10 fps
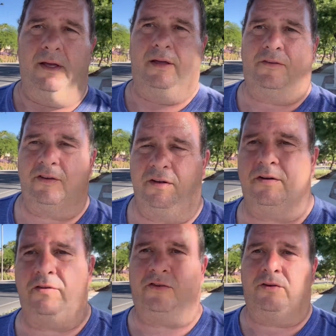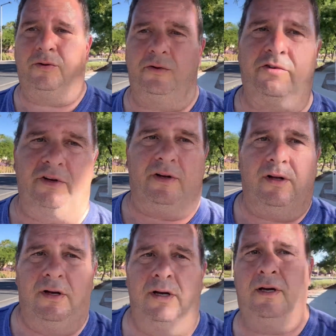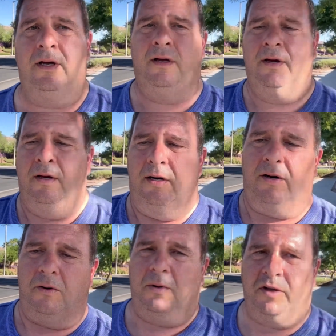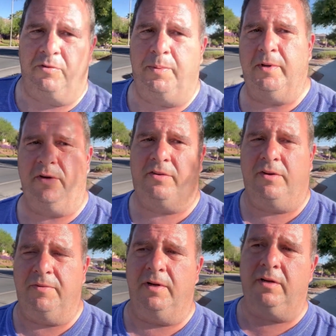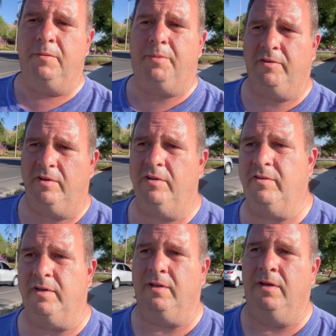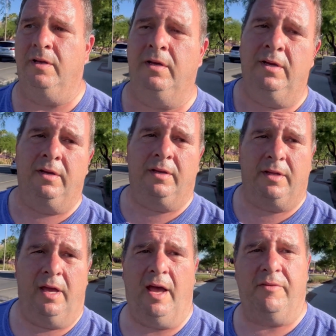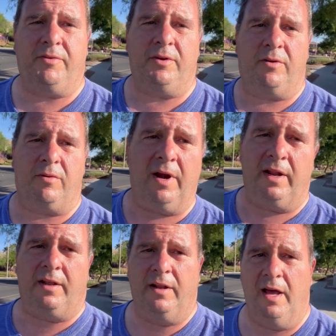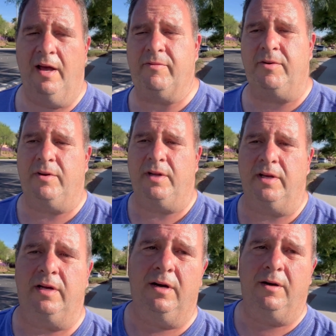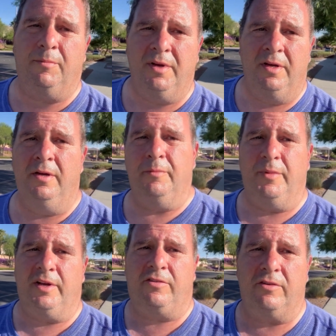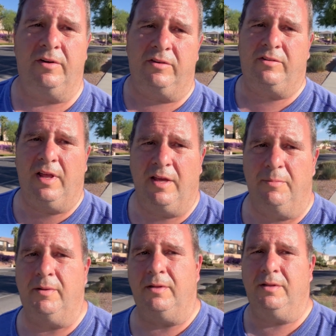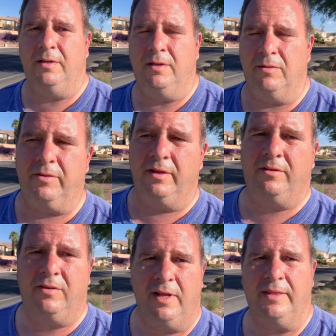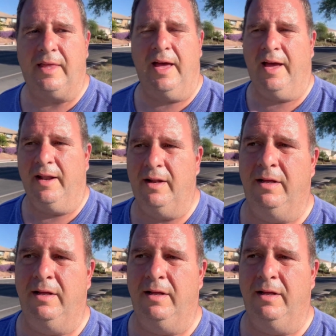isn't a solution always put yourself in a good position. Have good credit, have good income, make sure it's stable, you know, things like that.